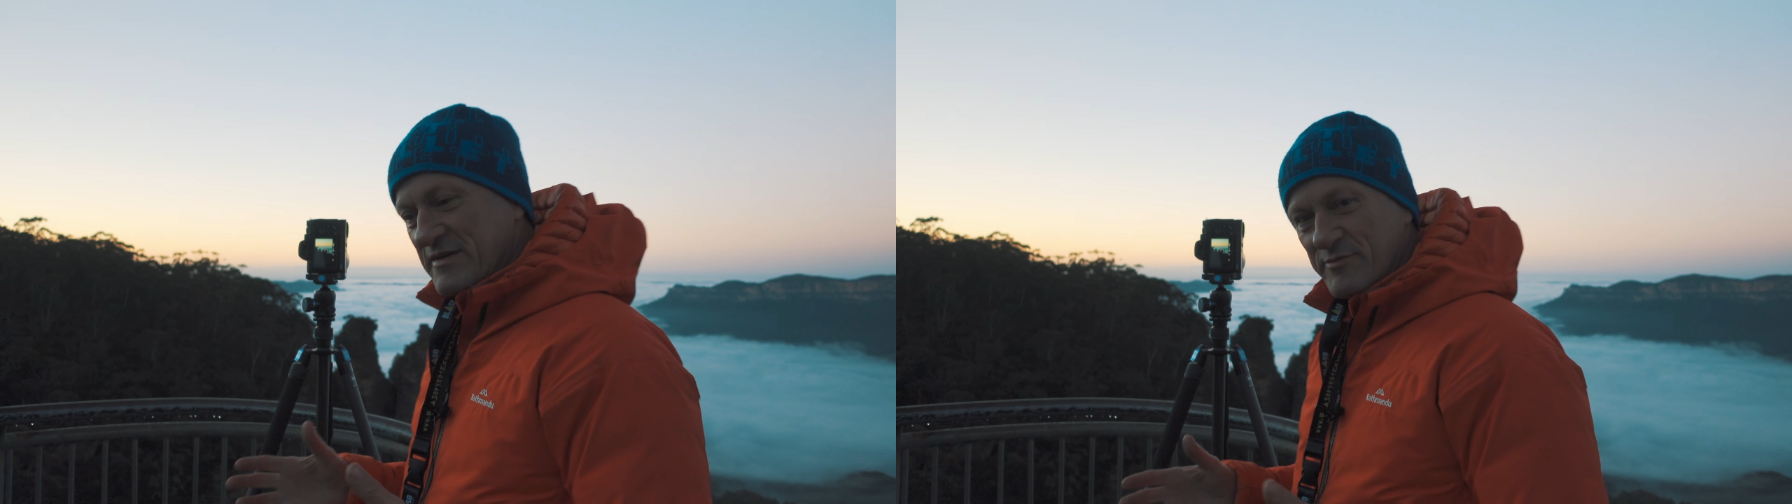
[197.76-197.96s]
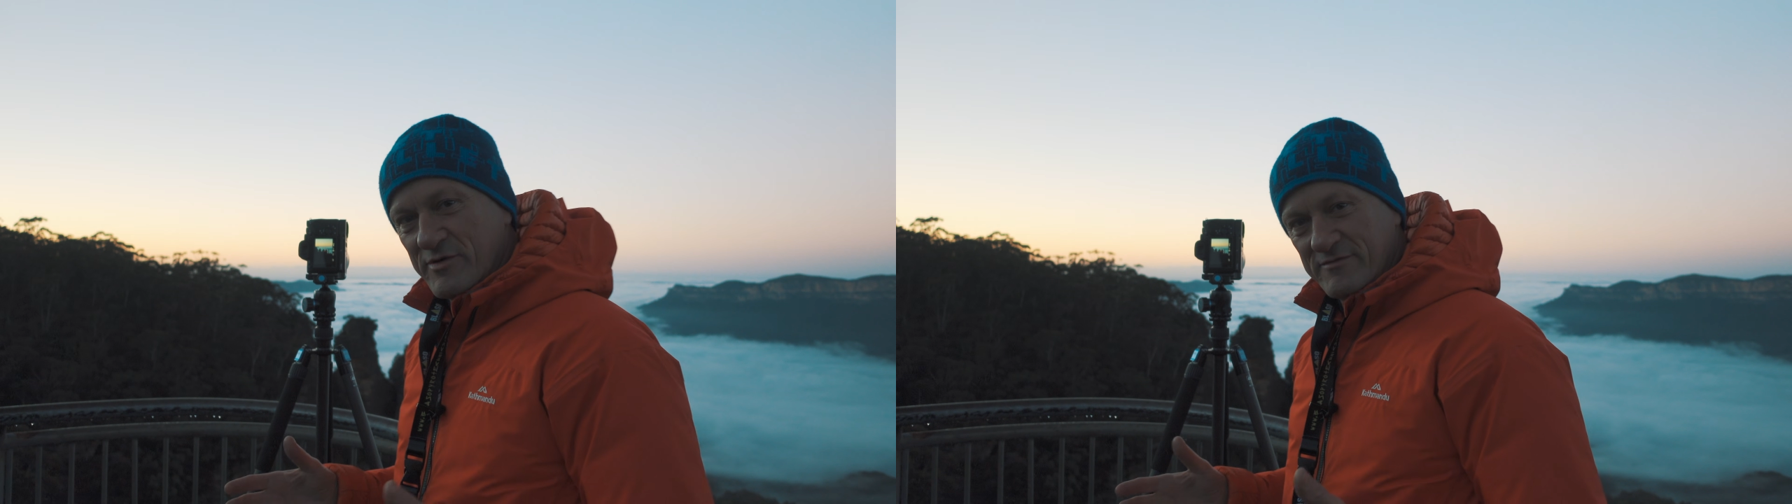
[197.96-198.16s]

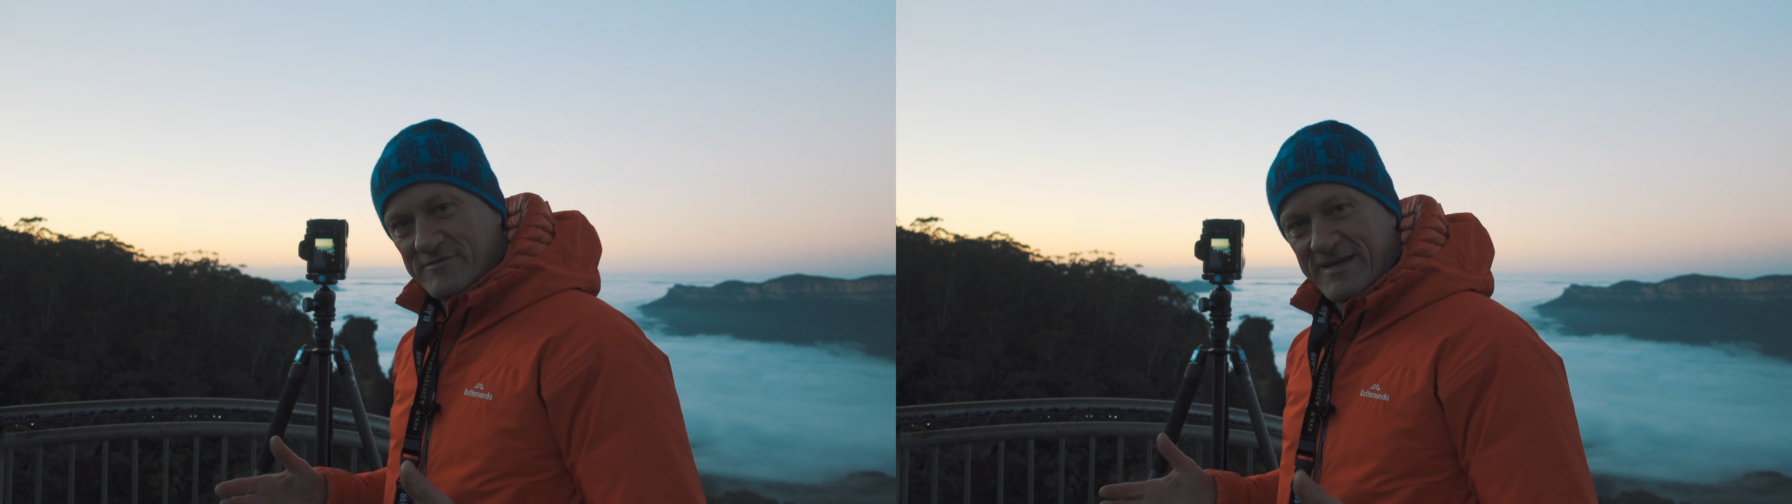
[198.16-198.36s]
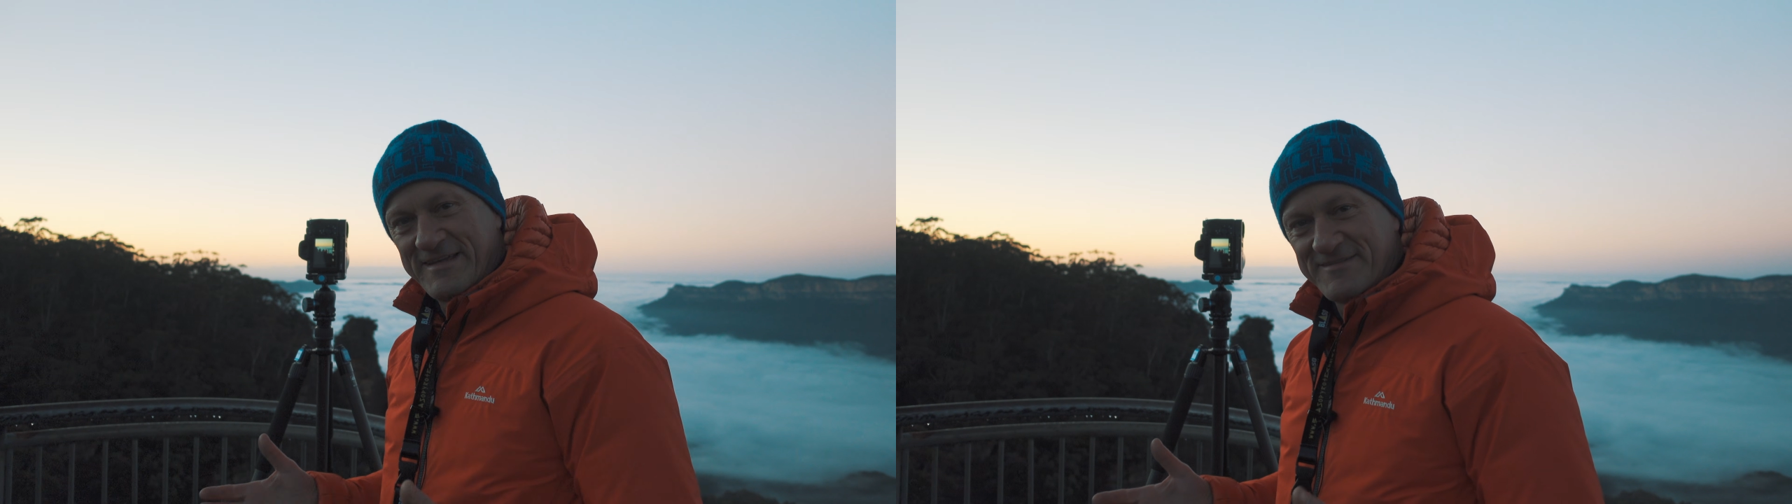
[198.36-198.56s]
about
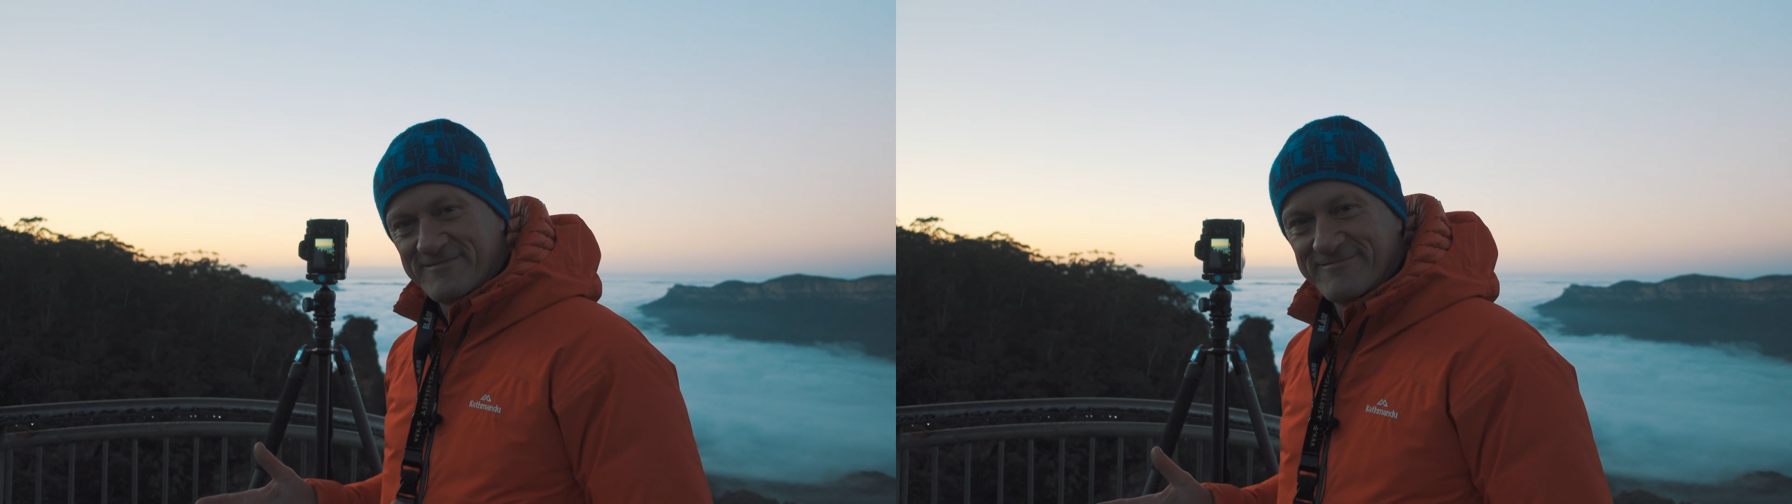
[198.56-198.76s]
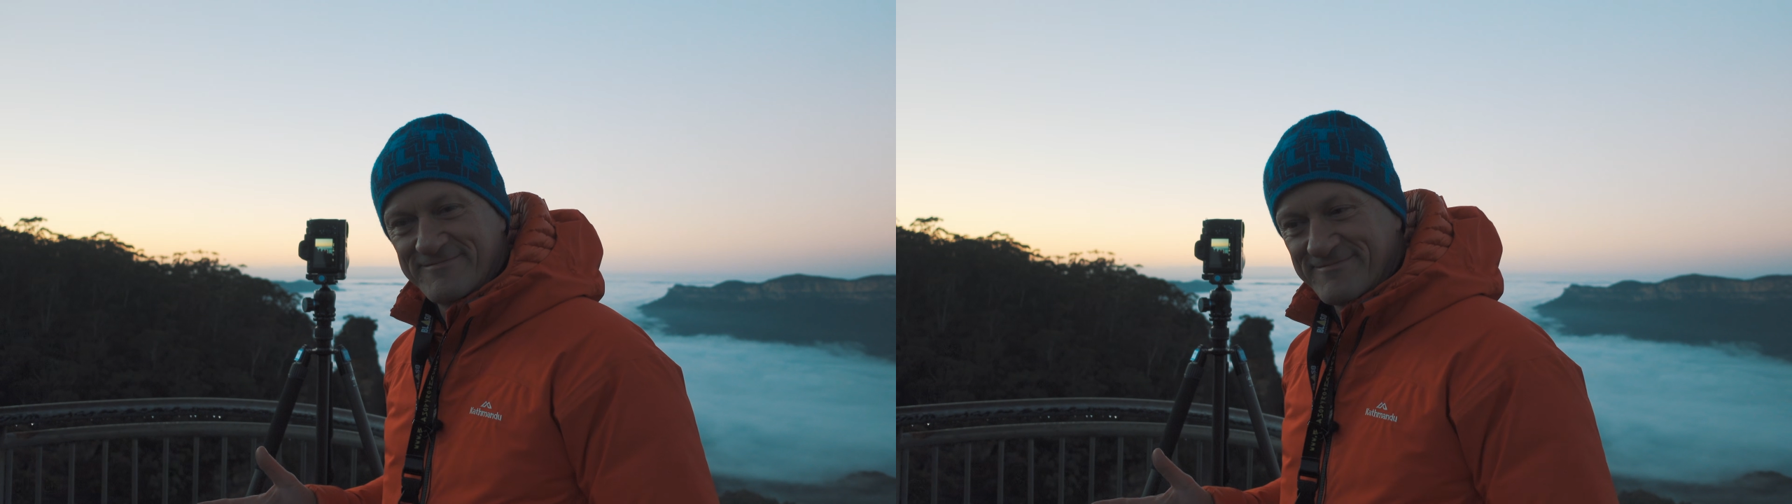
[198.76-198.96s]
10
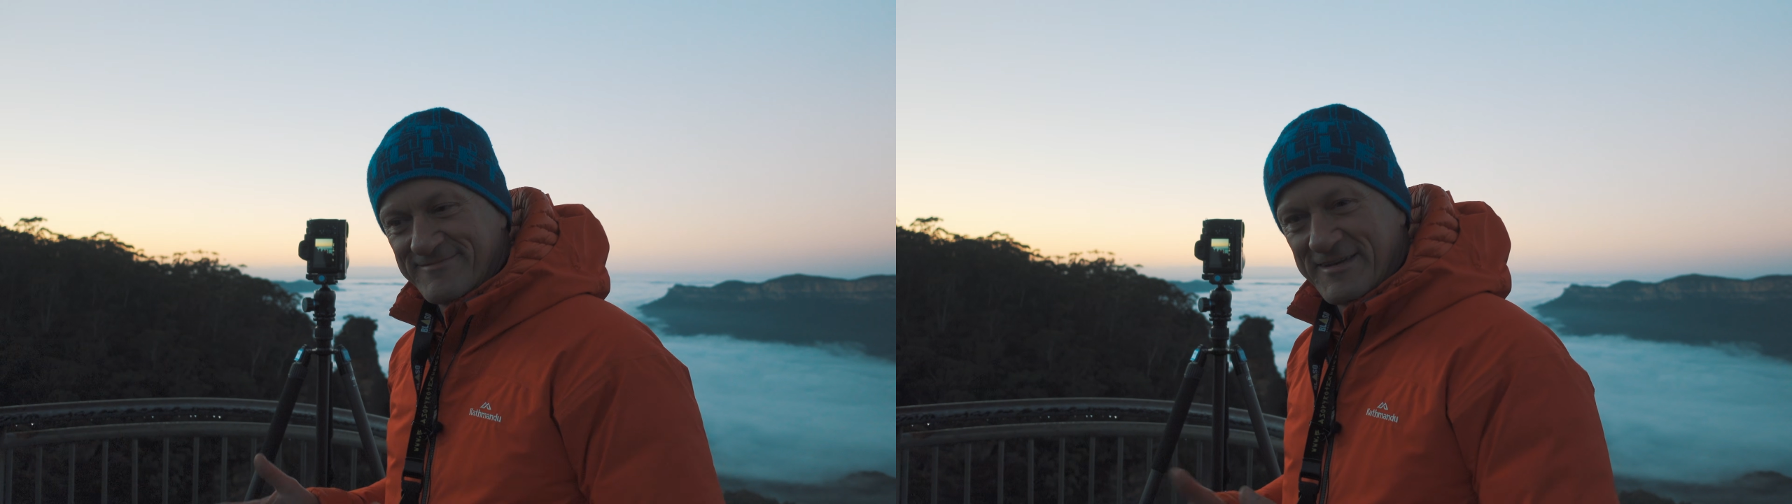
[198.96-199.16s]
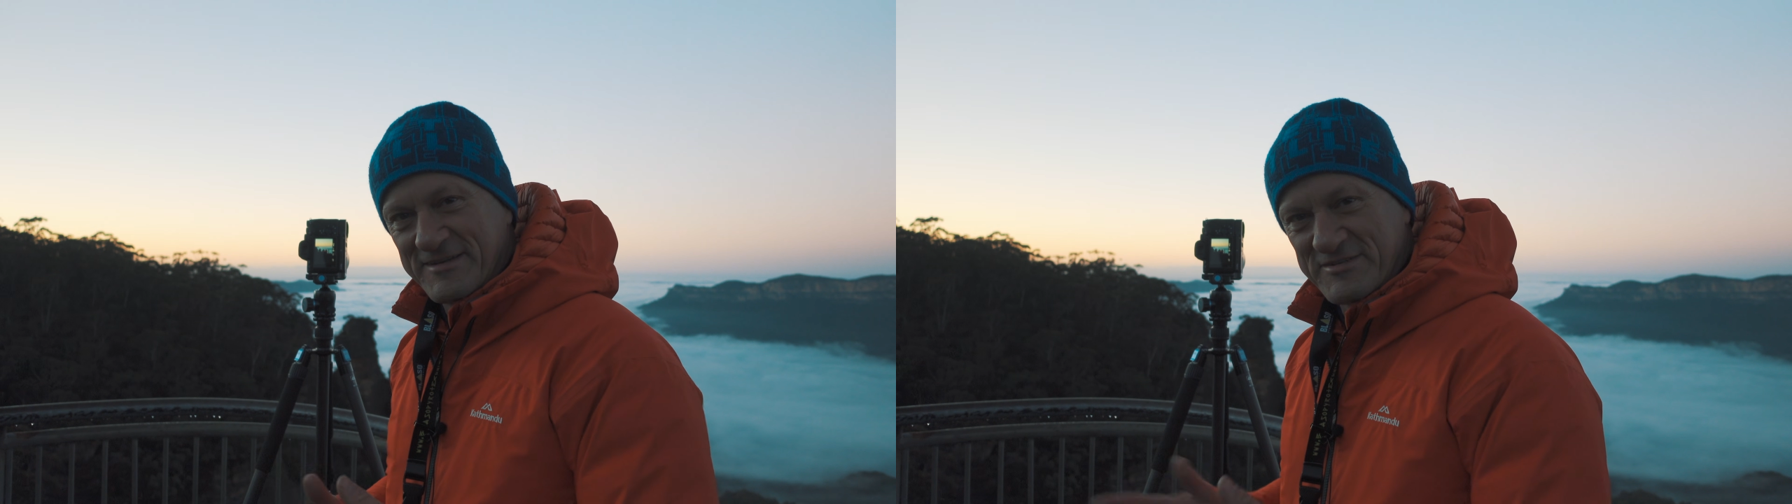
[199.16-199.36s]

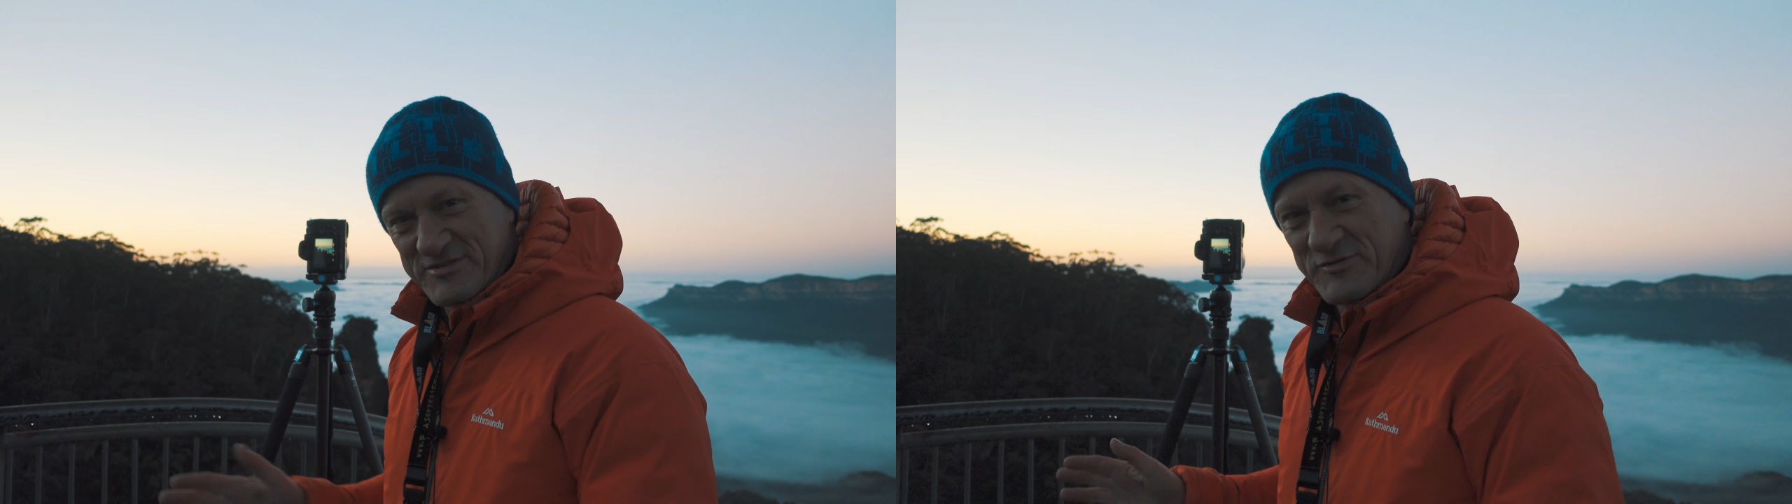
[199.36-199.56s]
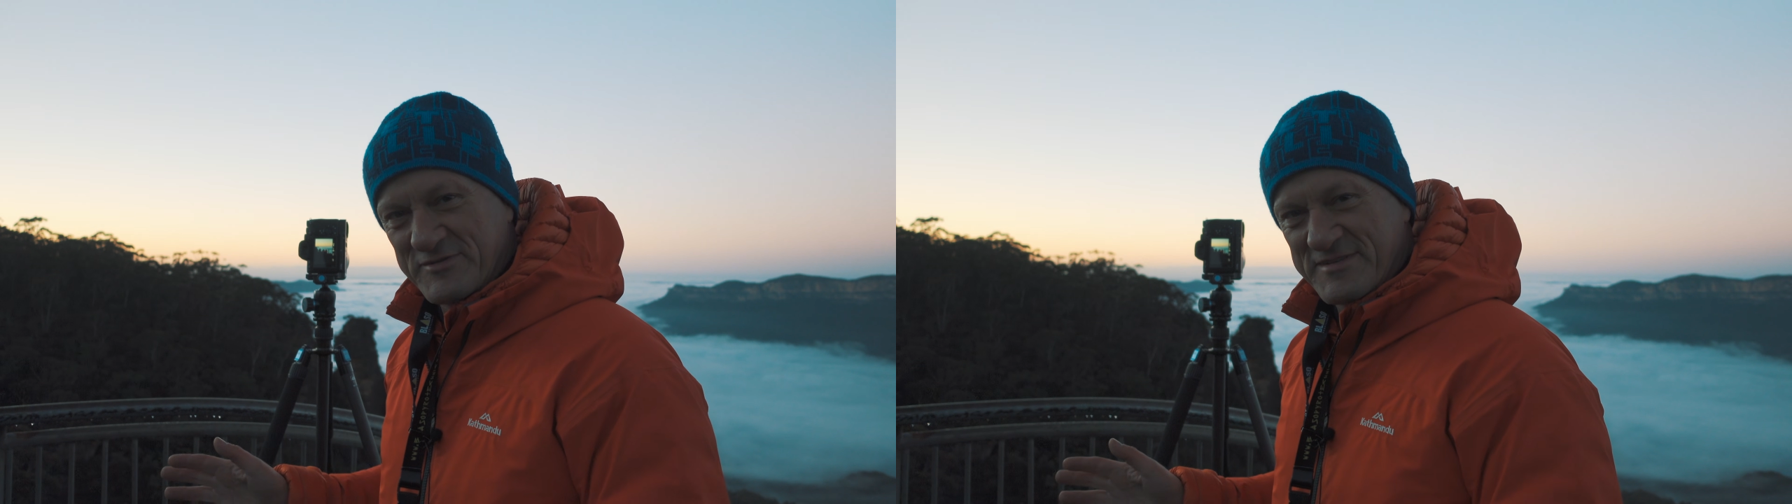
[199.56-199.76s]

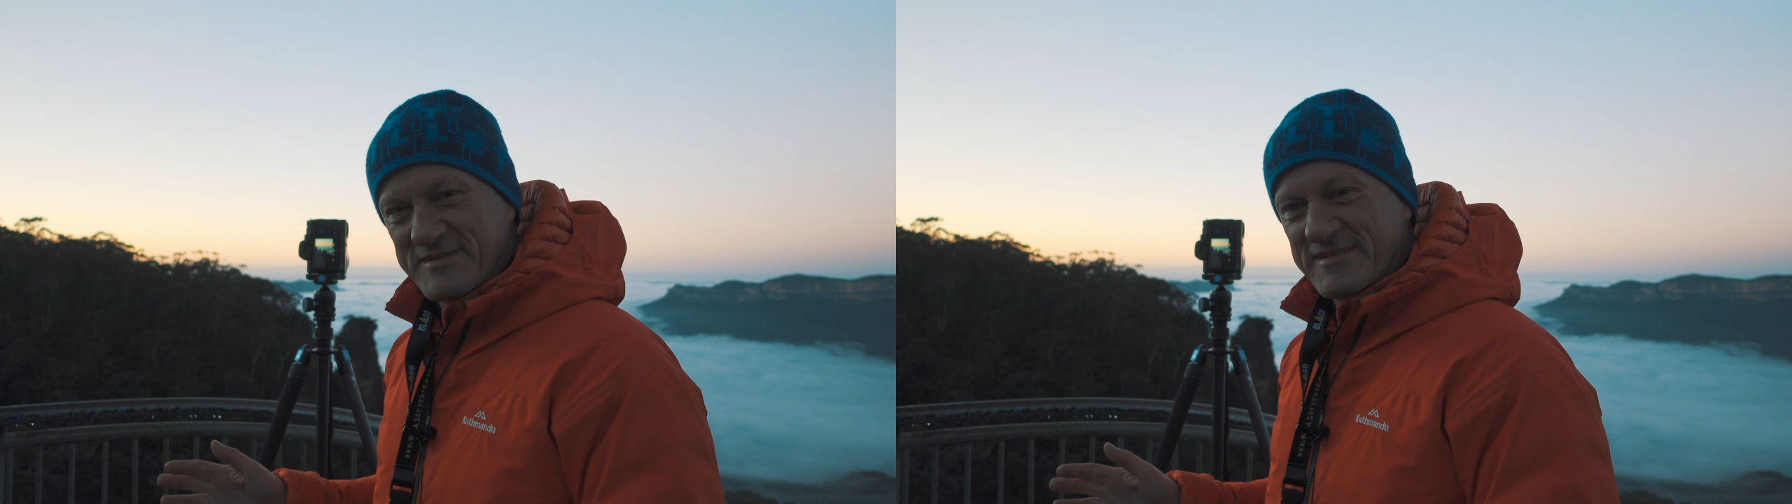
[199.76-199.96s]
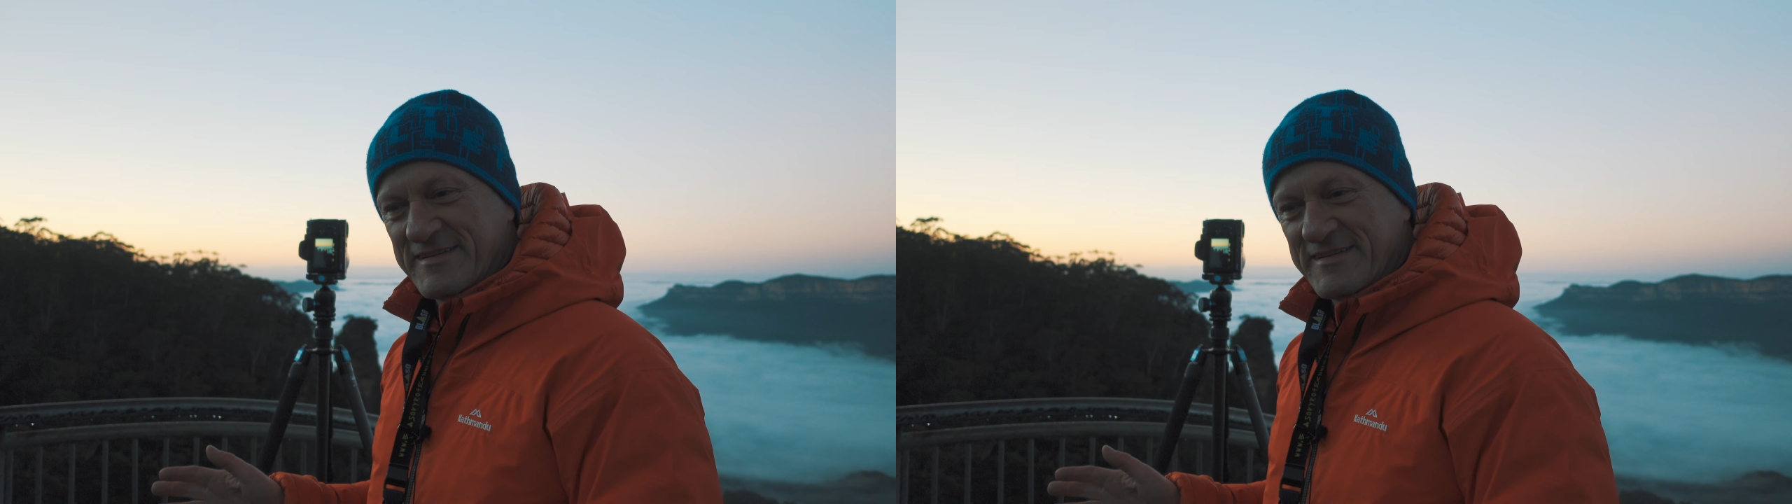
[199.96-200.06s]
shots